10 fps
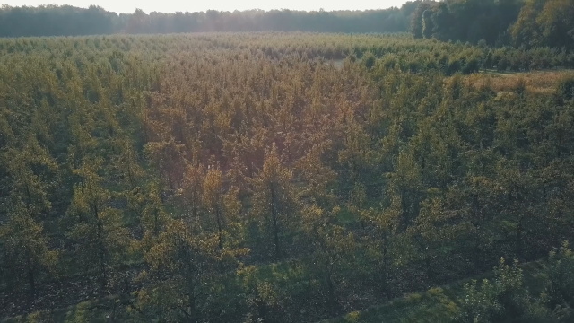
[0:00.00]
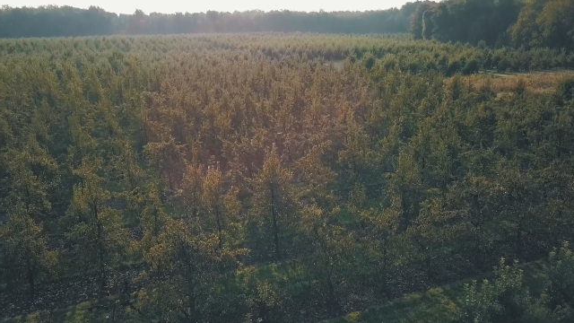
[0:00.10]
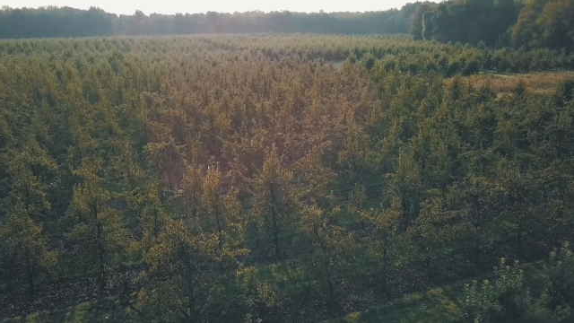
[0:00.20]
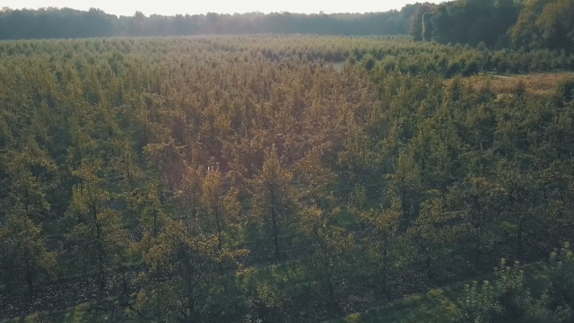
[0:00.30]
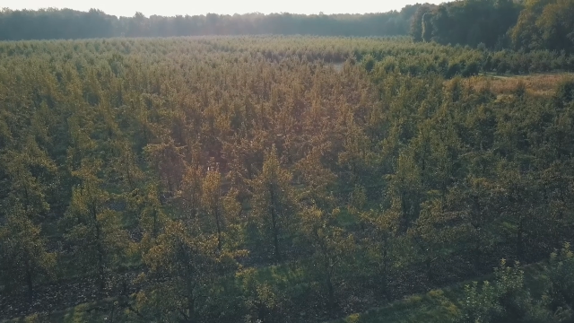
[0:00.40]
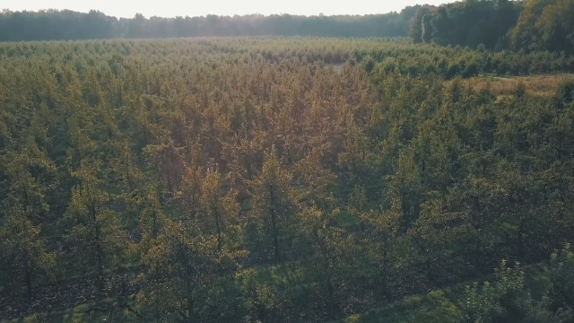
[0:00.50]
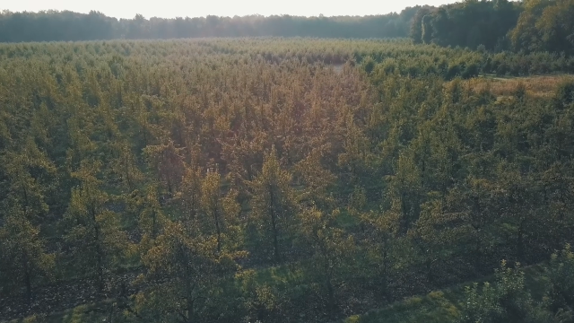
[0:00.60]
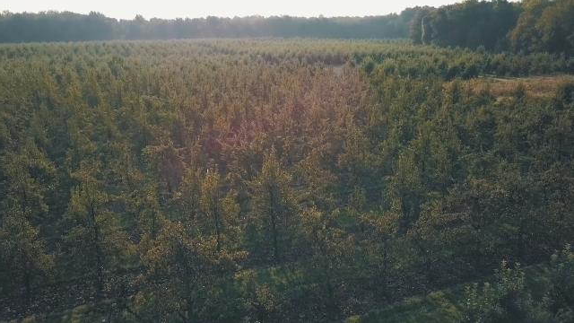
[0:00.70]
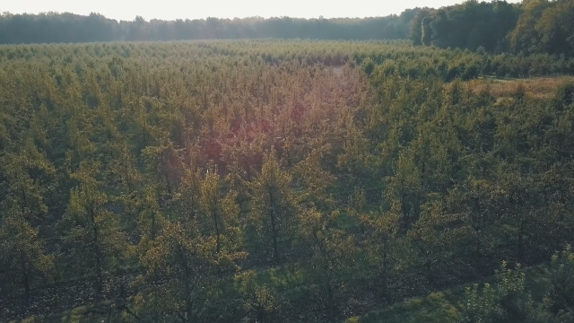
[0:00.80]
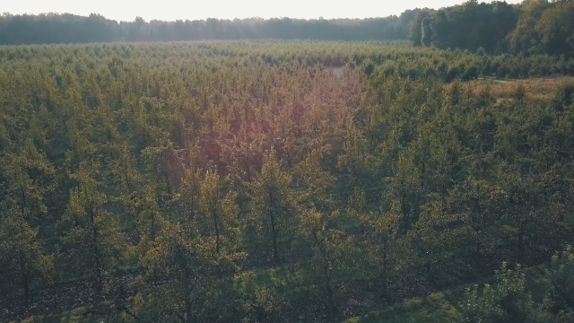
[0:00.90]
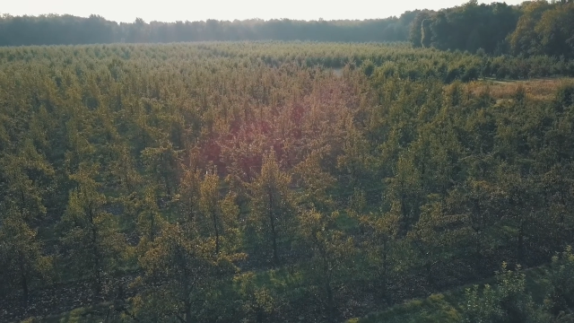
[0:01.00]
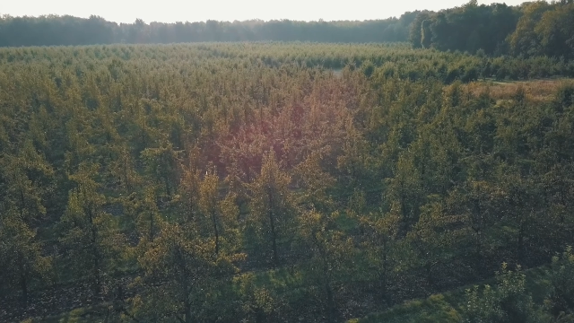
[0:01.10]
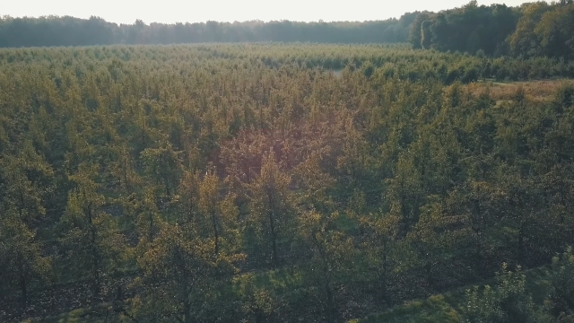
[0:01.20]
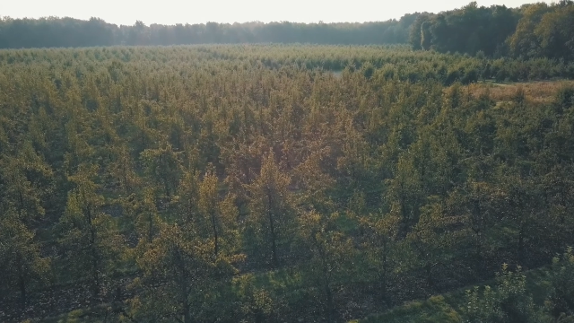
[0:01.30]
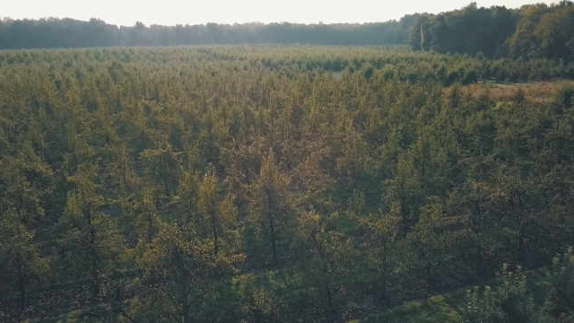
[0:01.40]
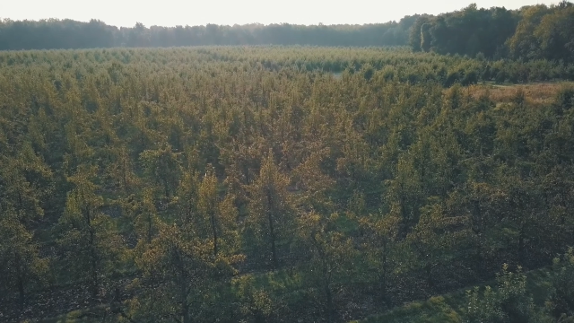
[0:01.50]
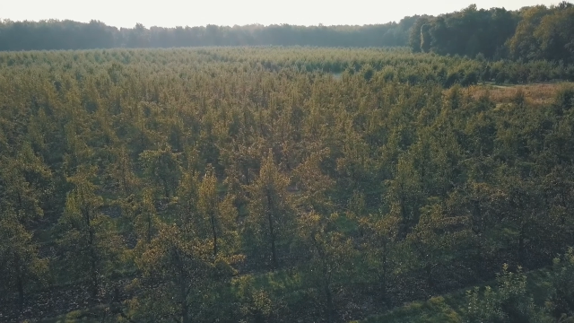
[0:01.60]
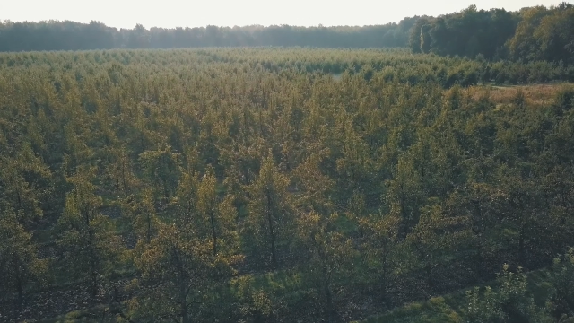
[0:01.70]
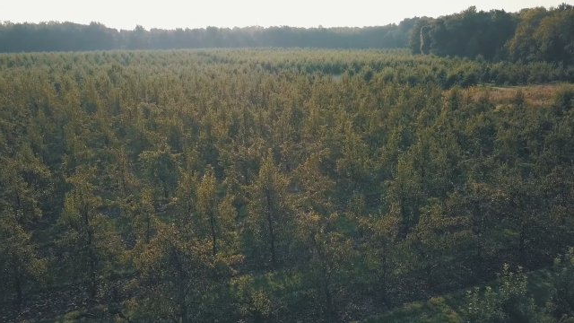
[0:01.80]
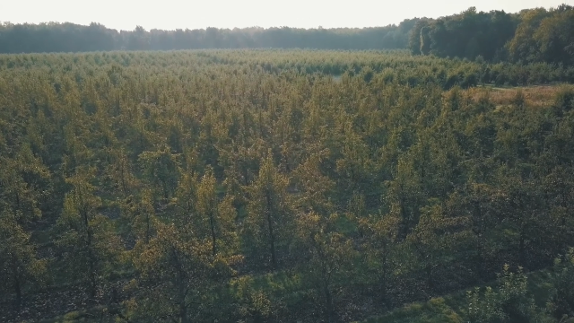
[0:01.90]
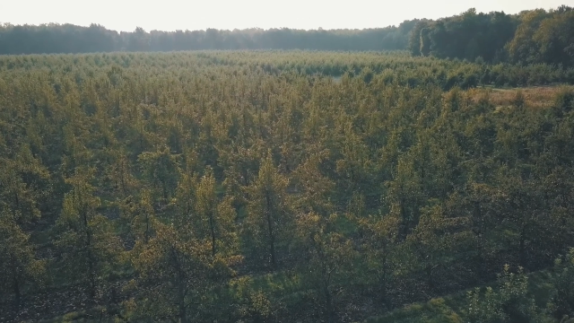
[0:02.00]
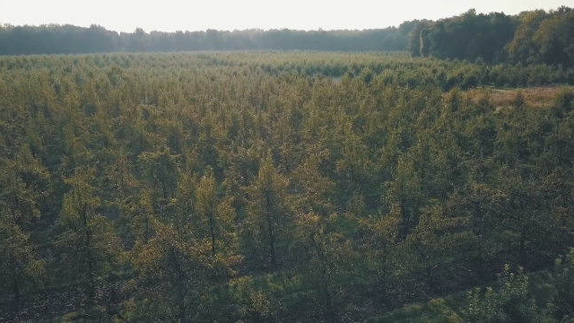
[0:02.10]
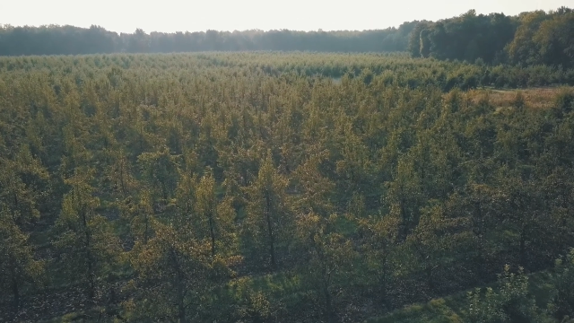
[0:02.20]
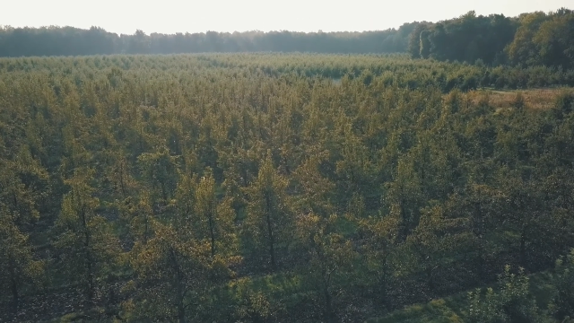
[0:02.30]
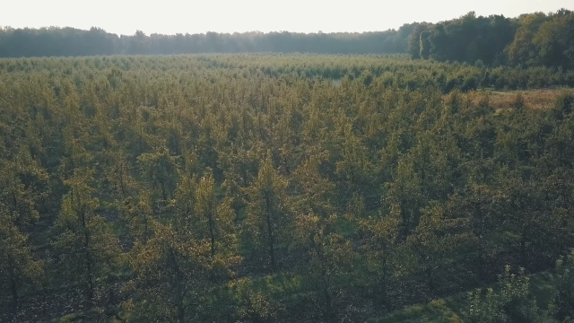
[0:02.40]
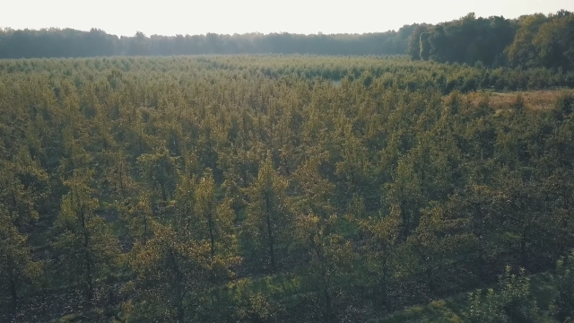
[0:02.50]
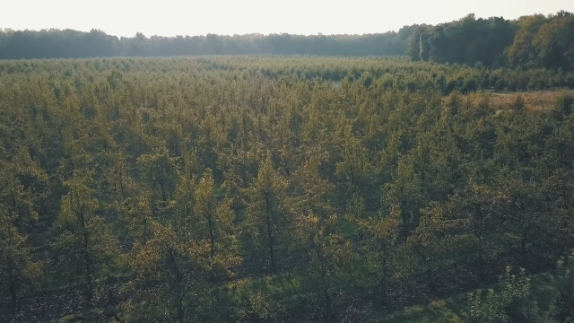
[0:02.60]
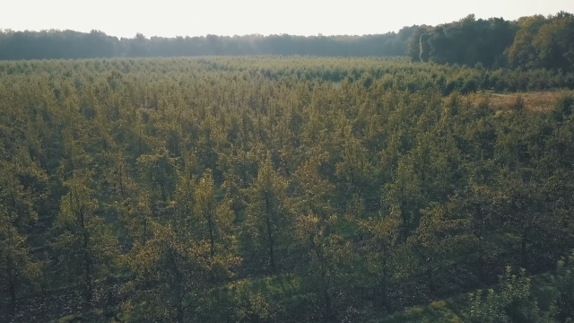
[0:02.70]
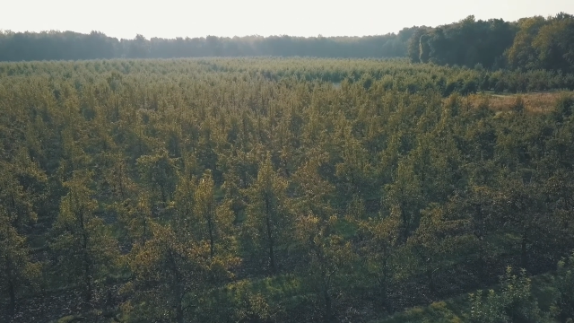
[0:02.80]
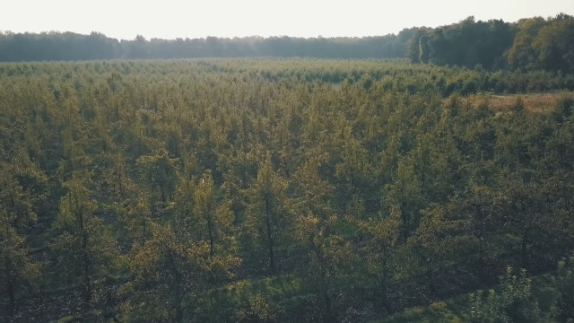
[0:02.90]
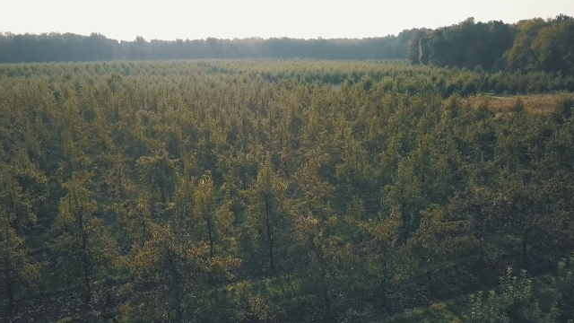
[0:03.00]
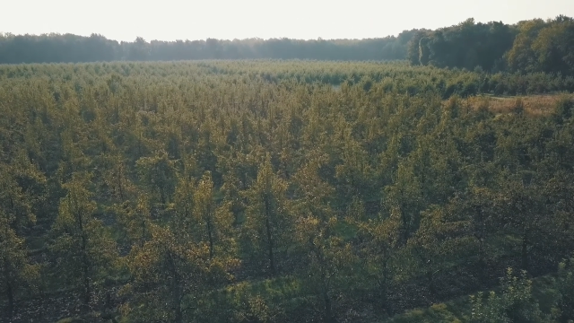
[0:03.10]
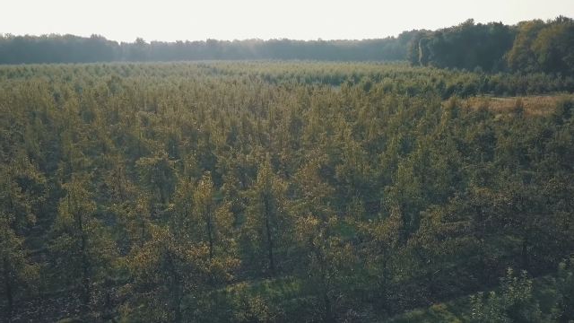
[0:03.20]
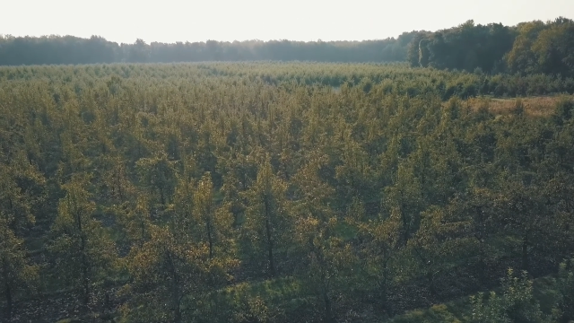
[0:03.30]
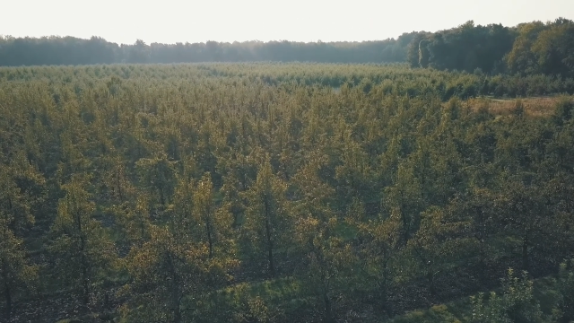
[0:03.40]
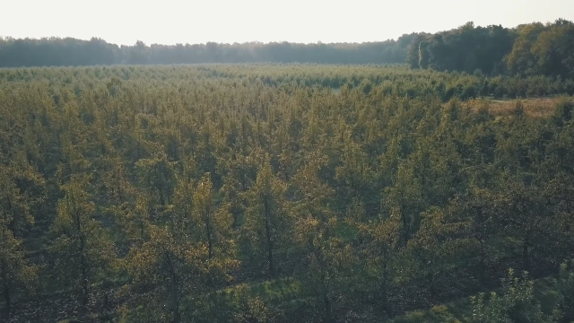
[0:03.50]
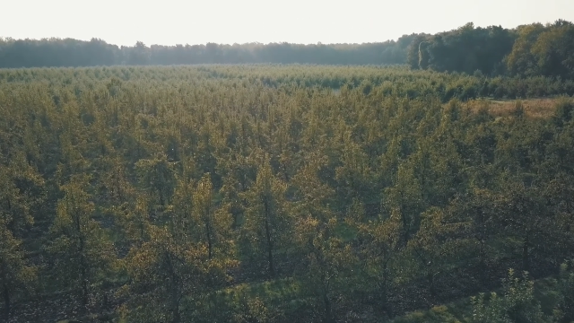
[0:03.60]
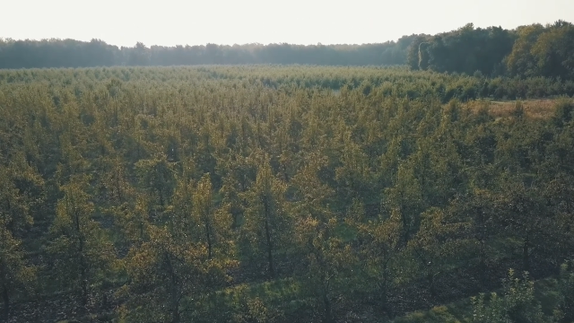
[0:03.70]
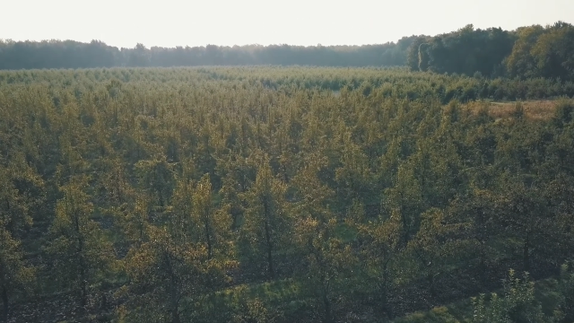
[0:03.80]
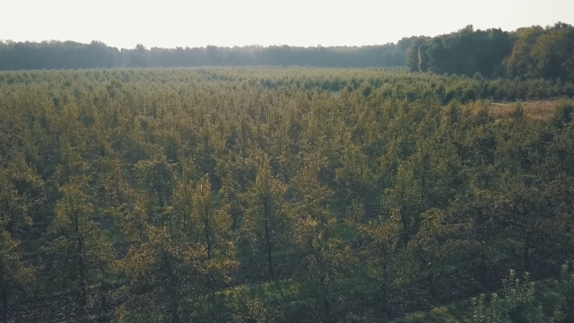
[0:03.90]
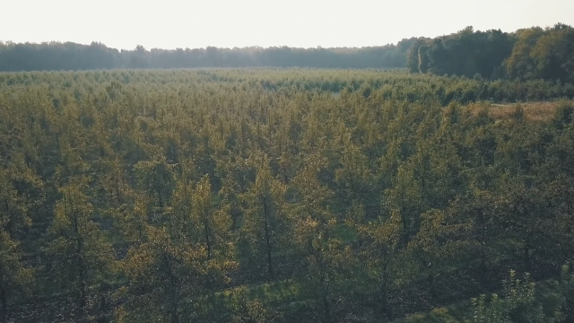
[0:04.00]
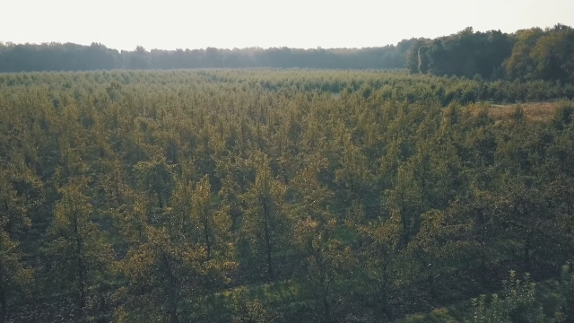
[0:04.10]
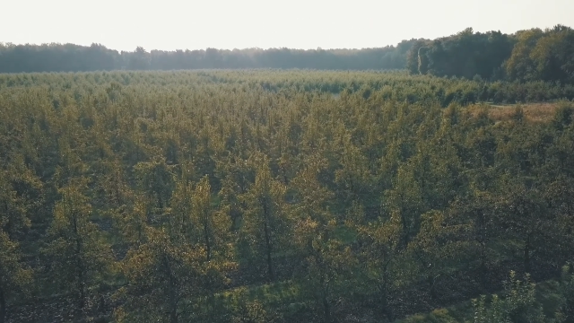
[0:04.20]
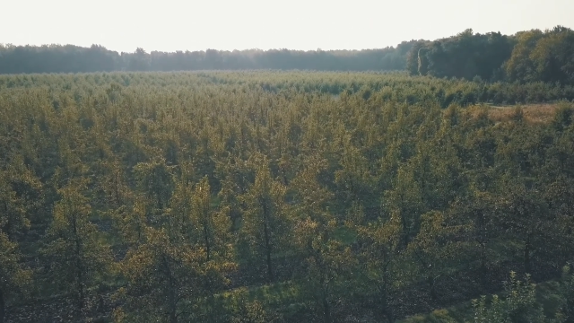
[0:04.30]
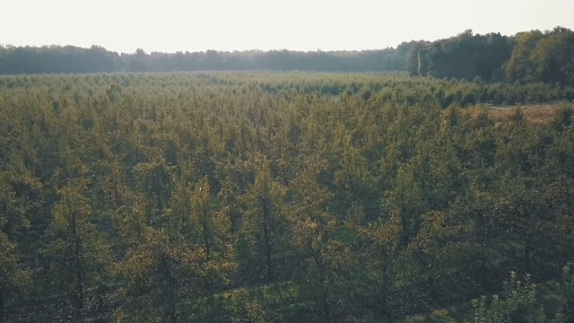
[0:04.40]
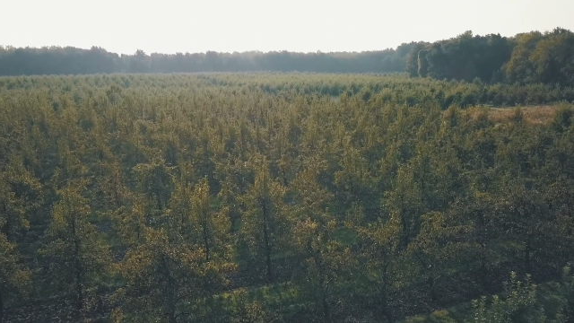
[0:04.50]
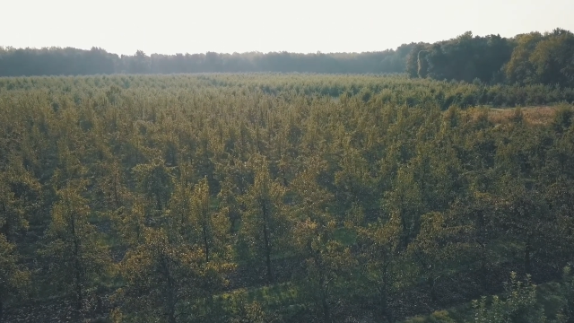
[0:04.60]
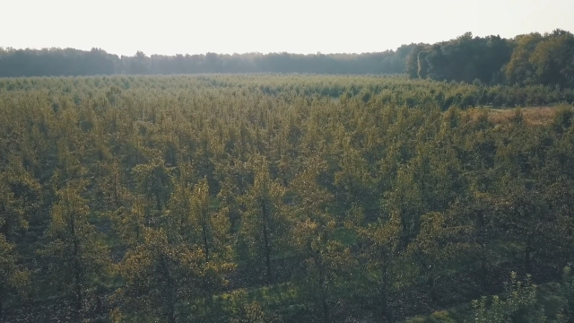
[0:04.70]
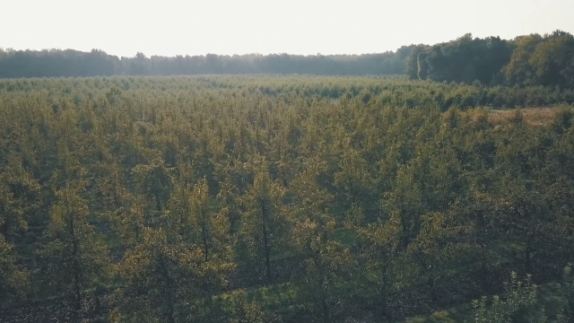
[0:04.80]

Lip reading: Nobody's mouth can be seen.